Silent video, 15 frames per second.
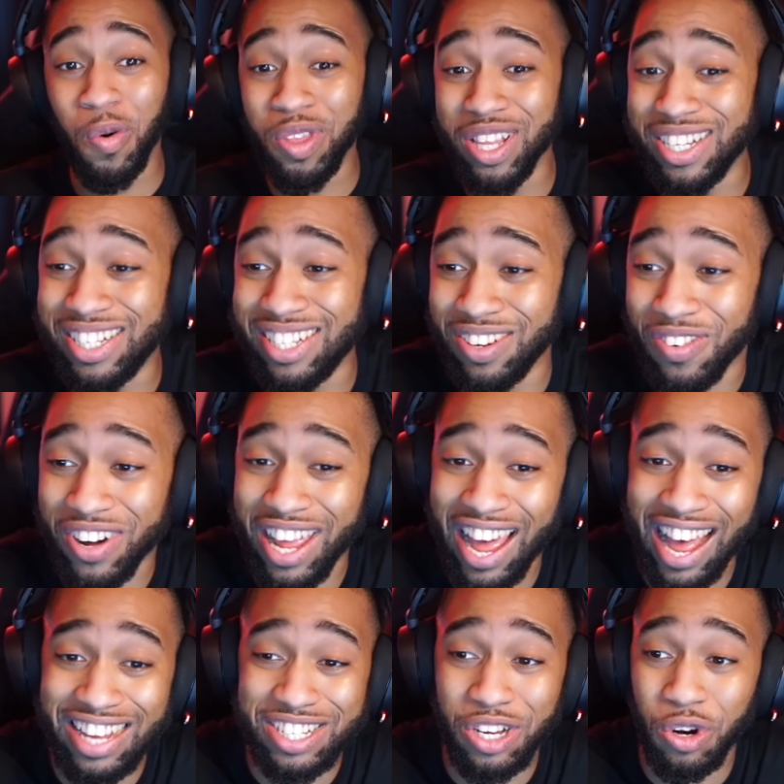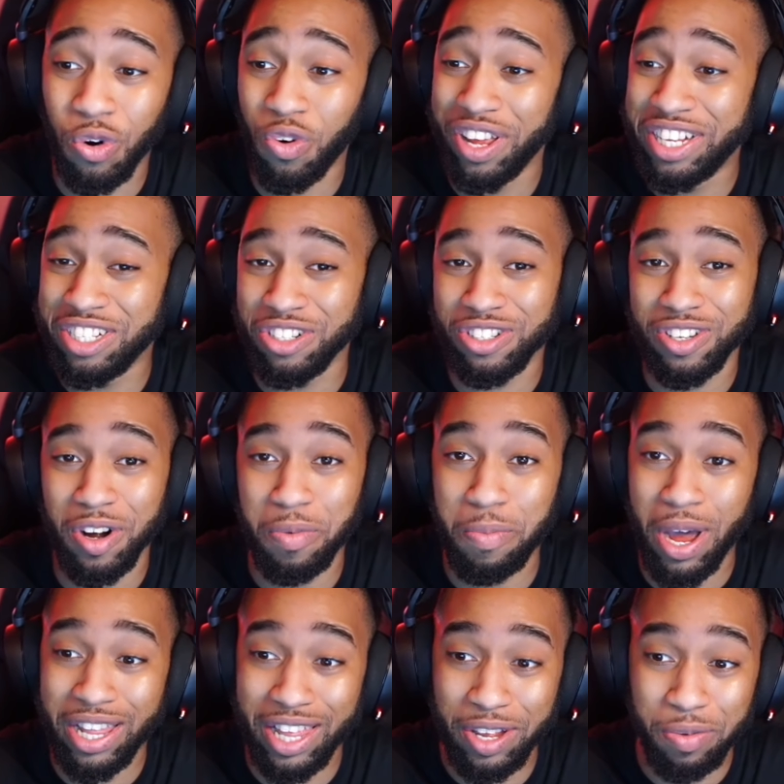this shit already has a crazier start
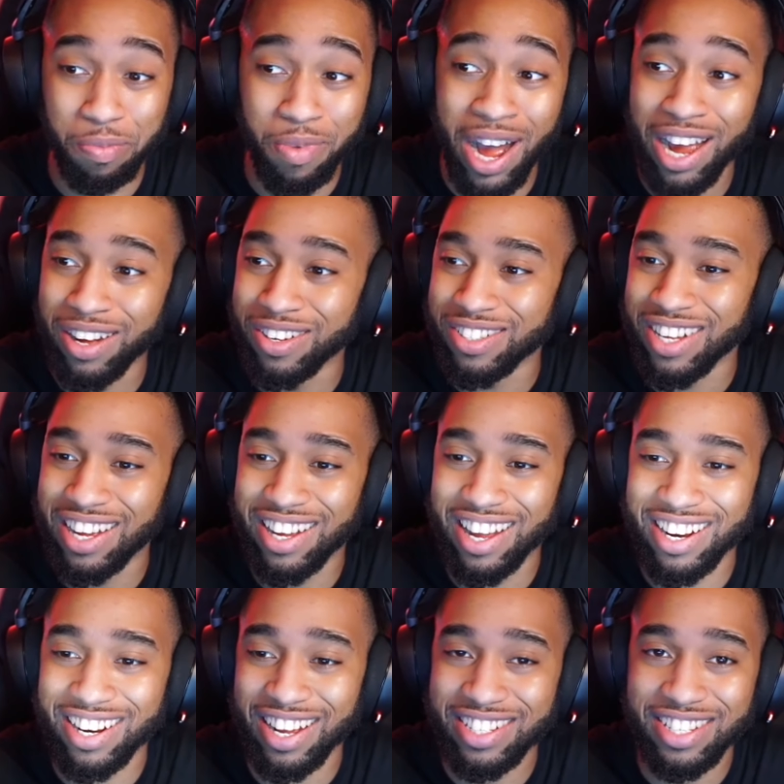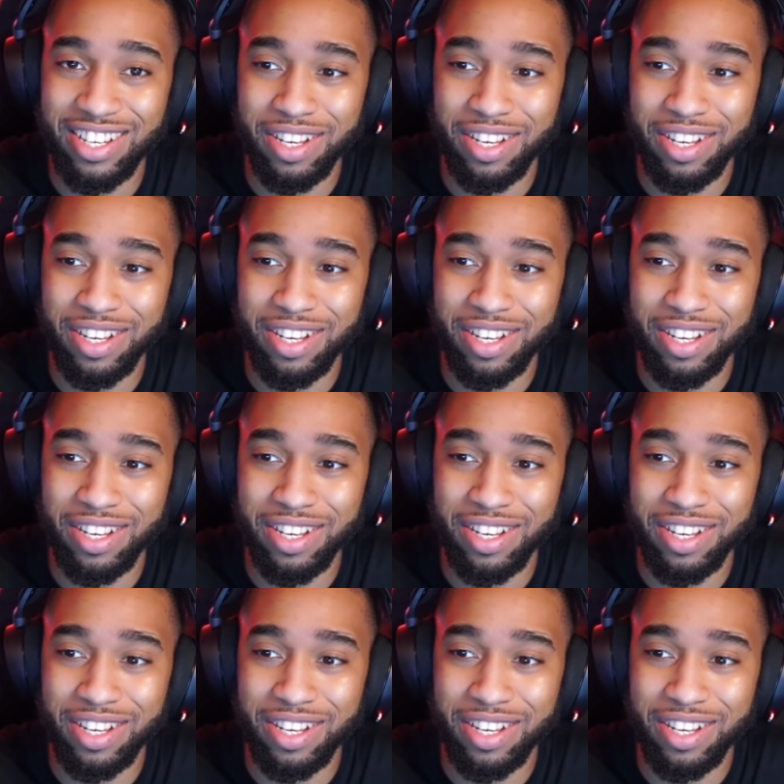by like miles. I, I did not see that